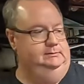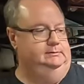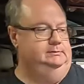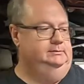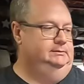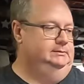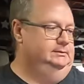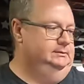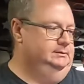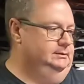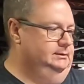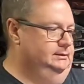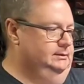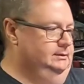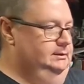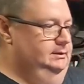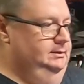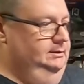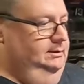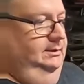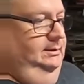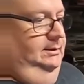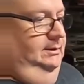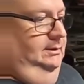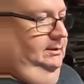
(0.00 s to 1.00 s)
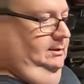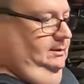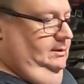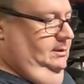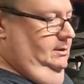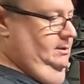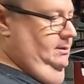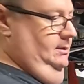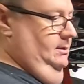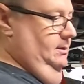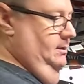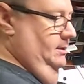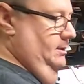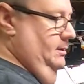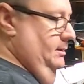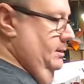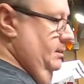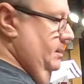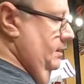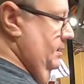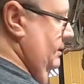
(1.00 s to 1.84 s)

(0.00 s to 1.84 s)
[no speech]